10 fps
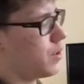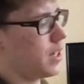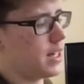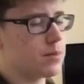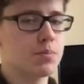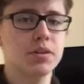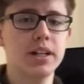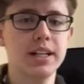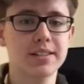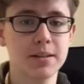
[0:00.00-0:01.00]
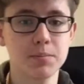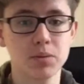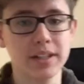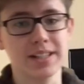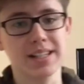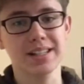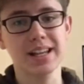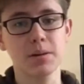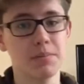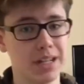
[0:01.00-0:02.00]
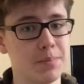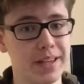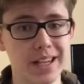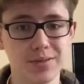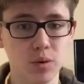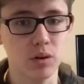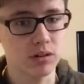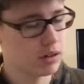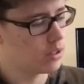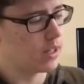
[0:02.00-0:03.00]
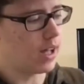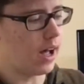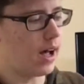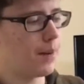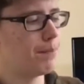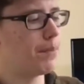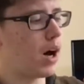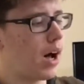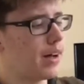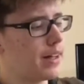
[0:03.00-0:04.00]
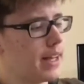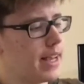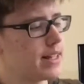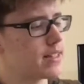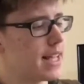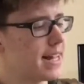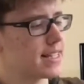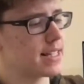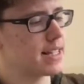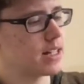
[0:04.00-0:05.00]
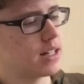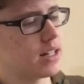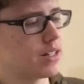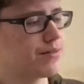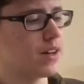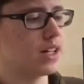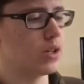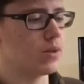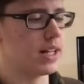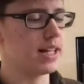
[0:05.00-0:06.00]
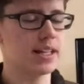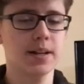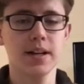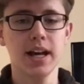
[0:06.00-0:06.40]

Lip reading: unit is pretty simple. It's like a mini PS4, but it's very unique.